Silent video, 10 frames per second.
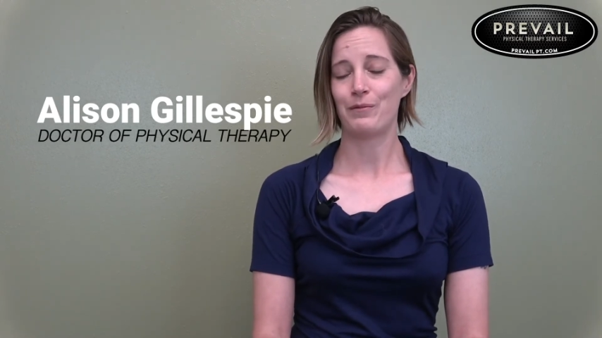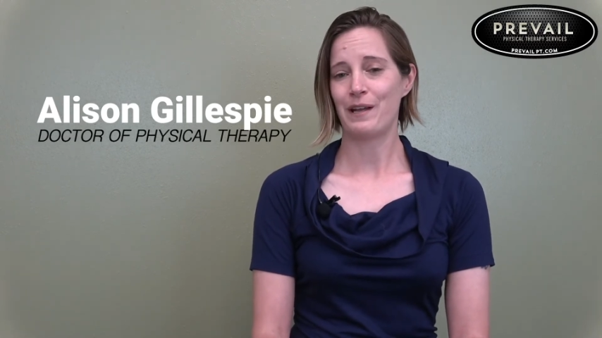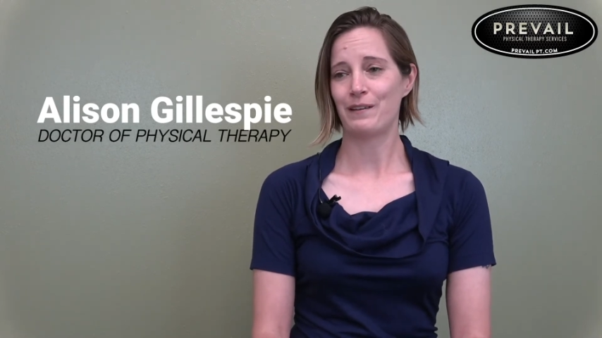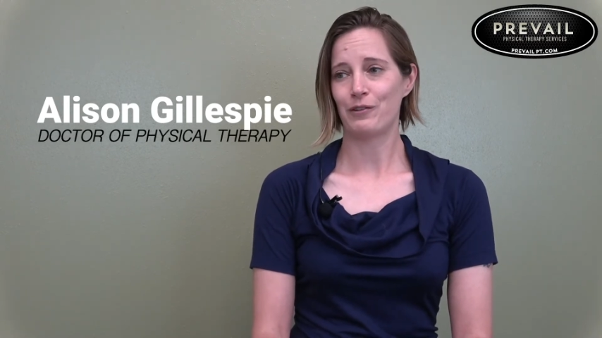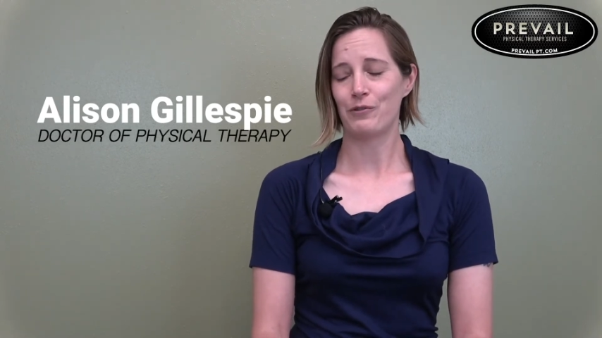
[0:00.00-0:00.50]
I
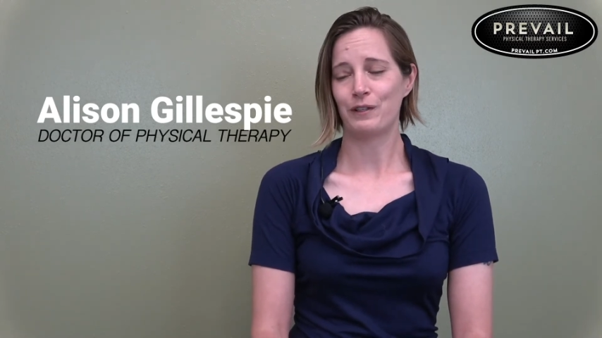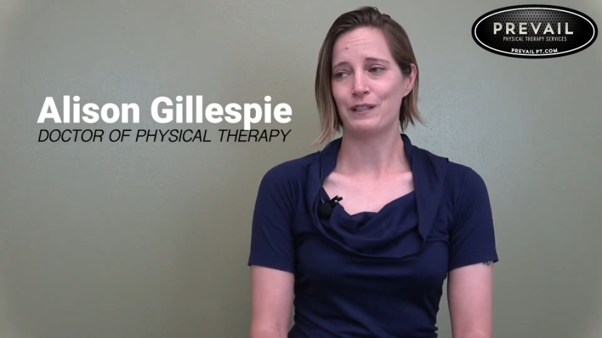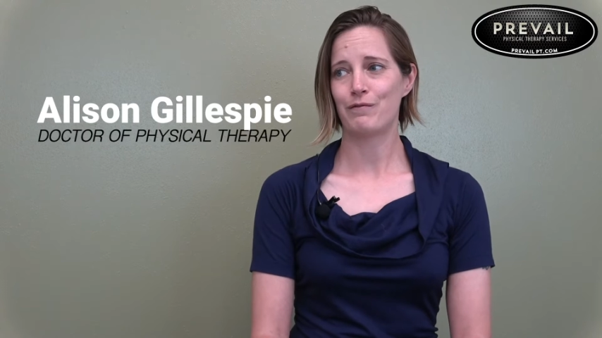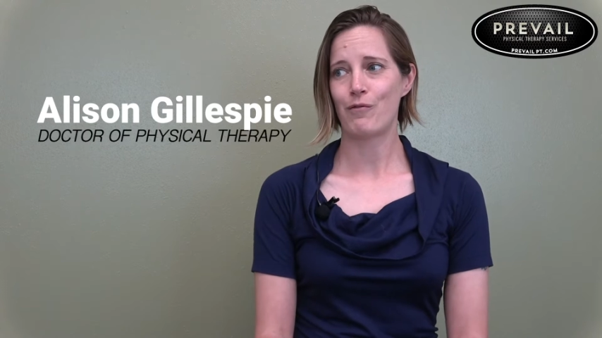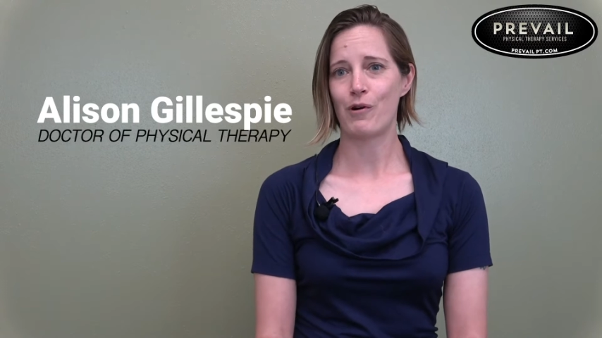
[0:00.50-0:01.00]
ran
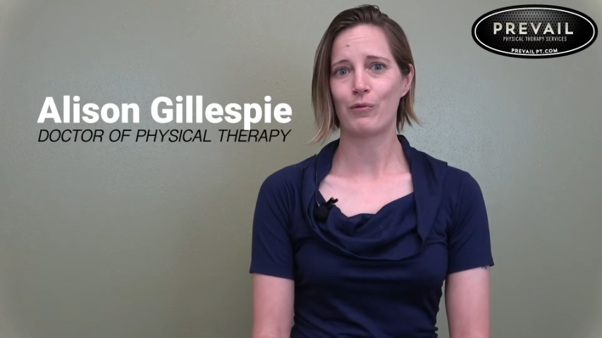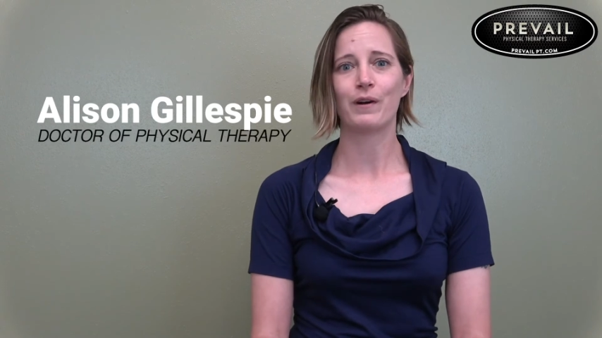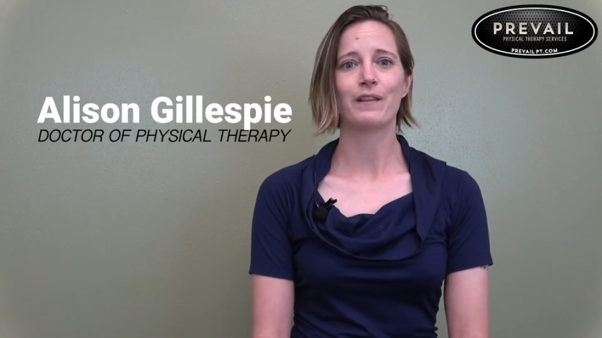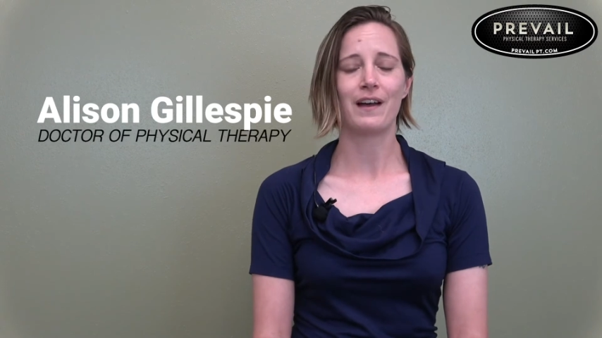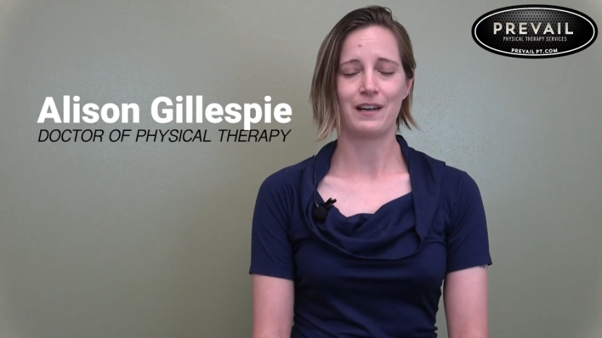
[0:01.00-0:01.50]
locally for
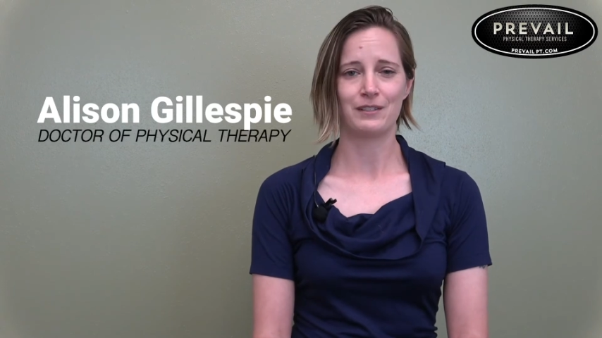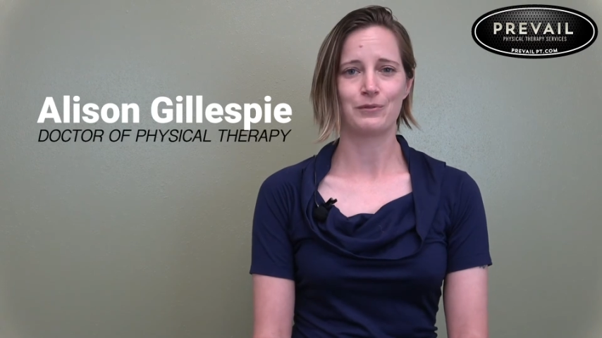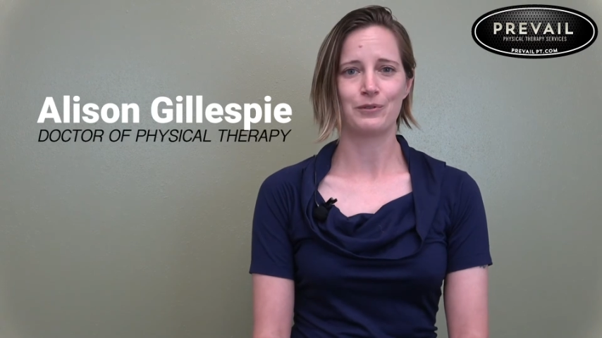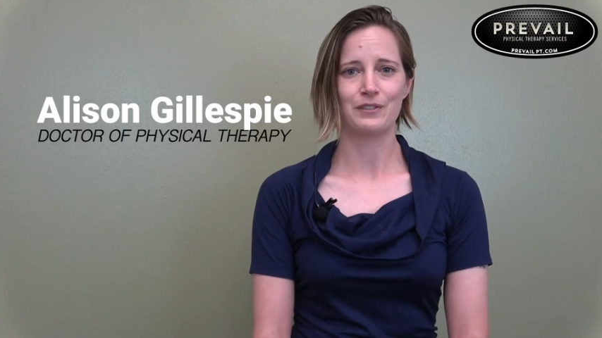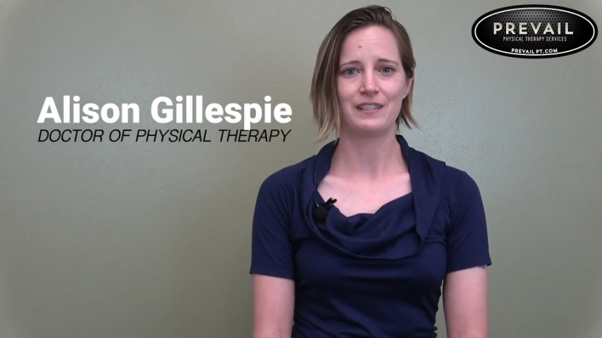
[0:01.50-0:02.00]
one of the high
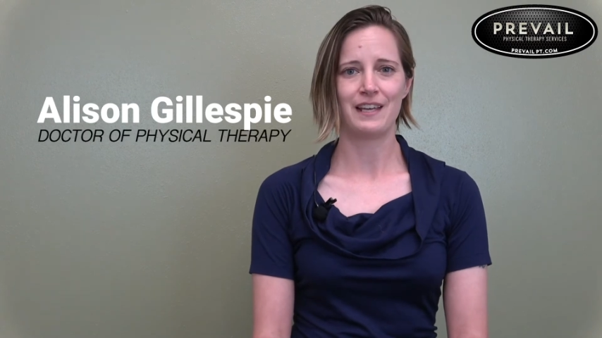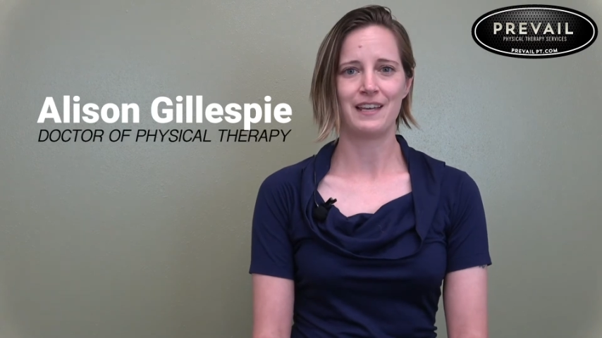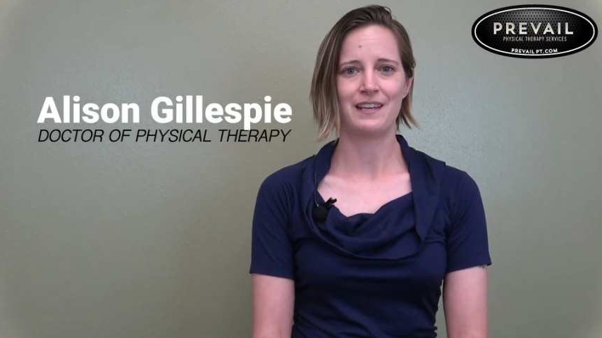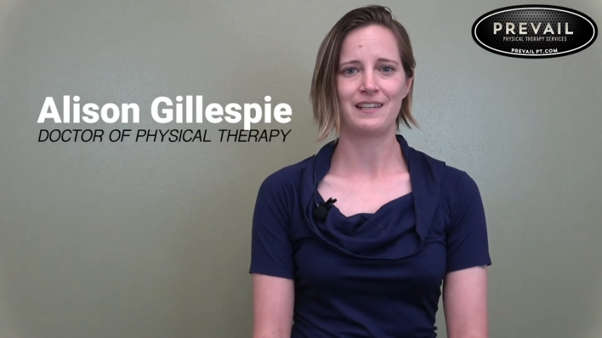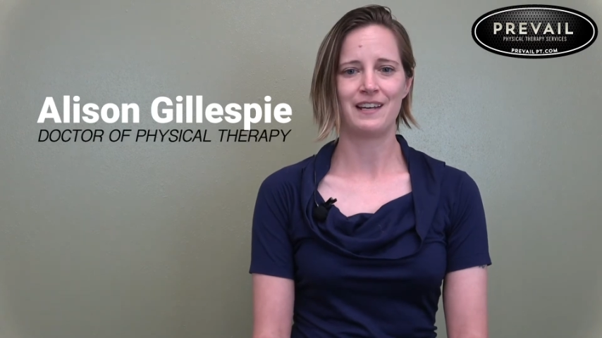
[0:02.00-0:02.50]
schools,
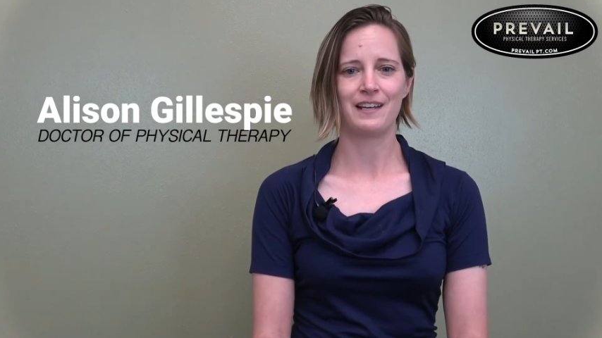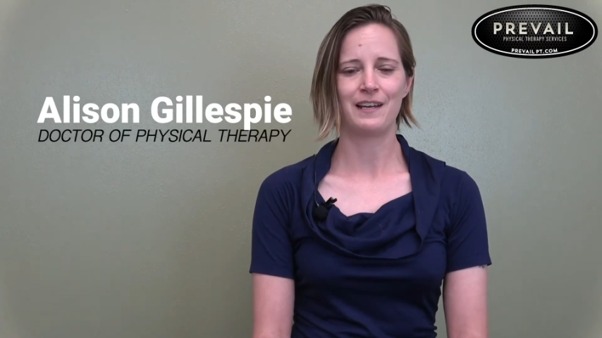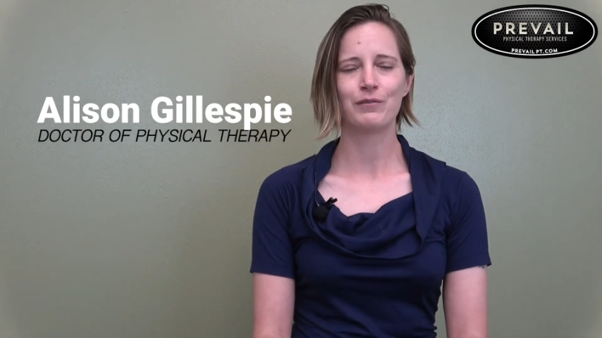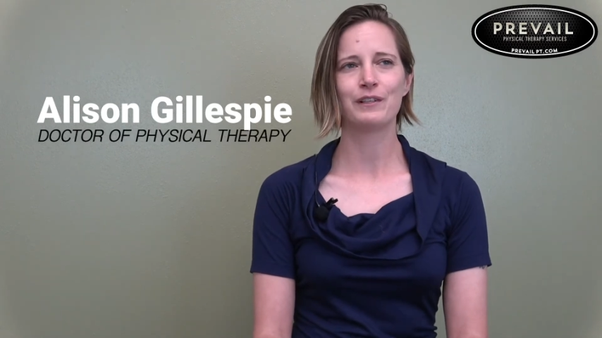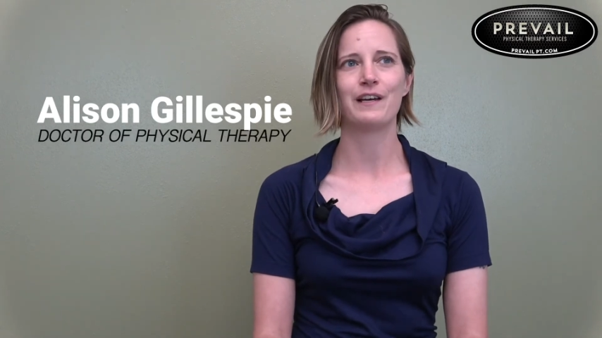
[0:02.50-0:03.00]
and I
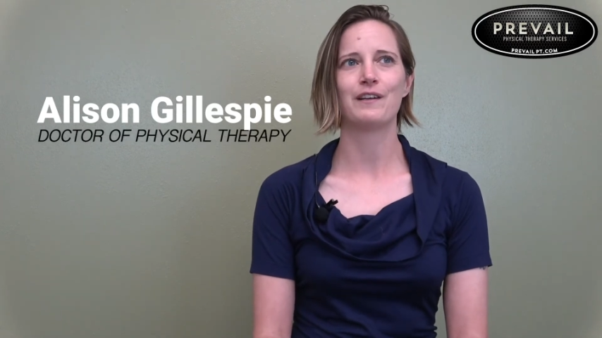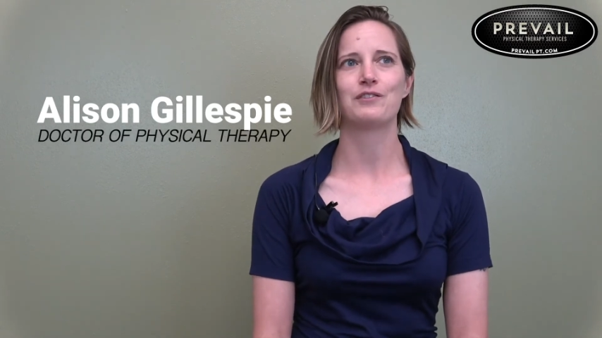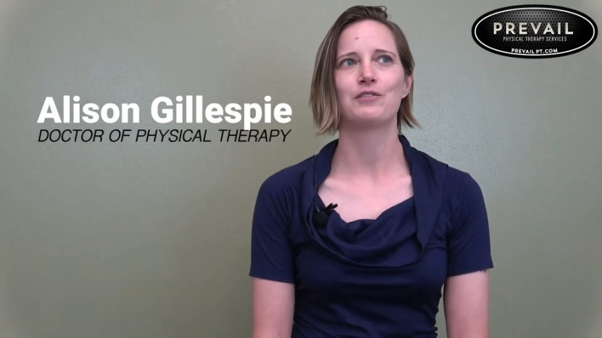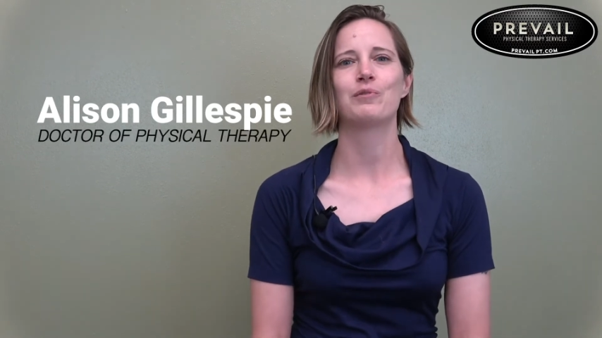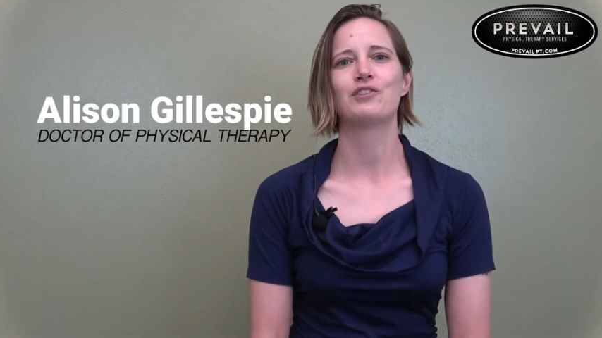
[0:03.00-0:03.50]
have relied on
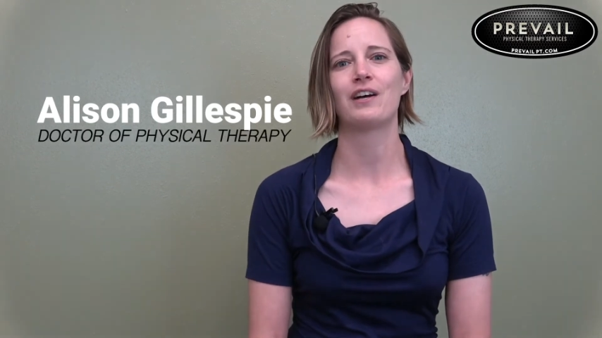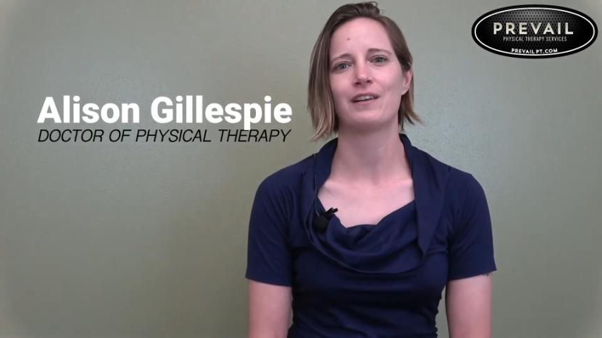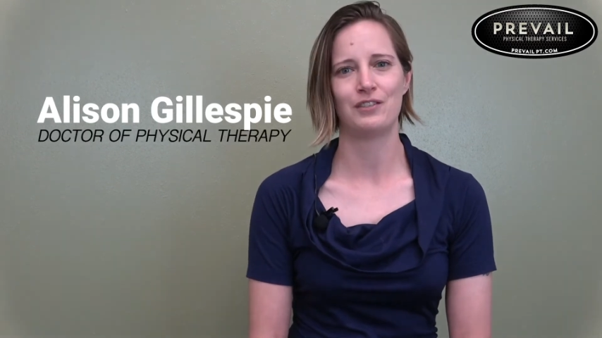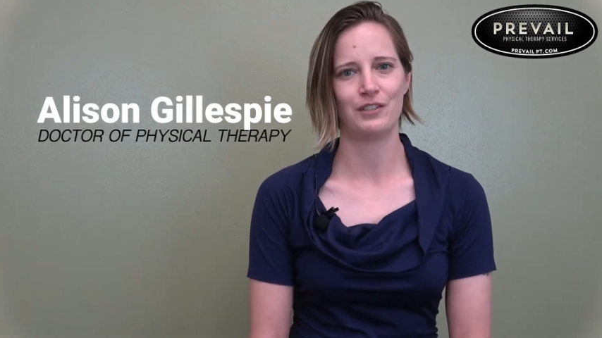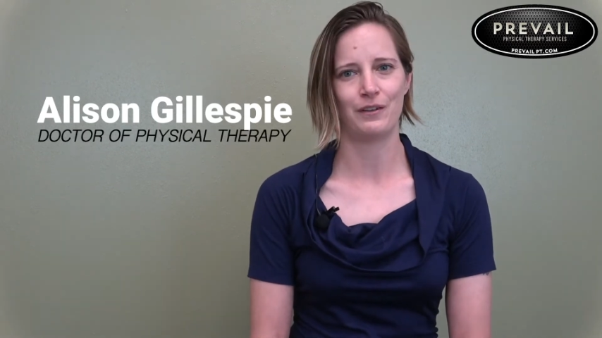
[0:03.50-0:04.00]
Super Jock
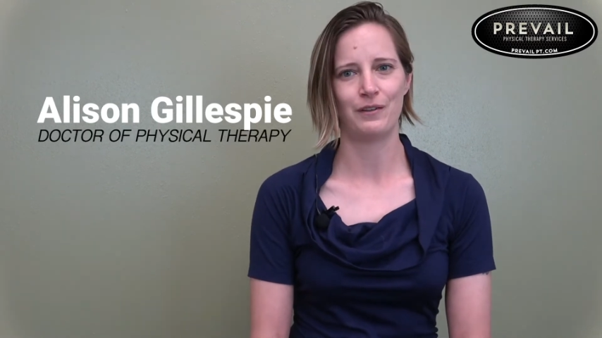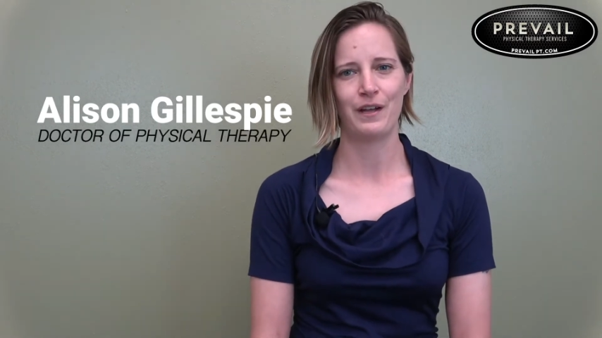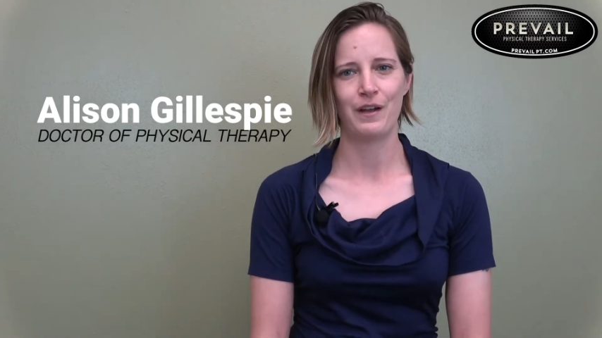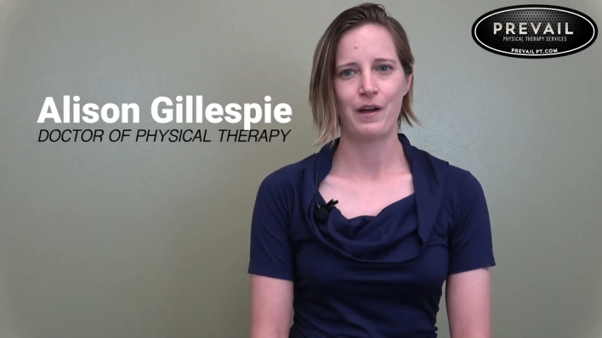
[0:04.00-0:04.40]
and Jill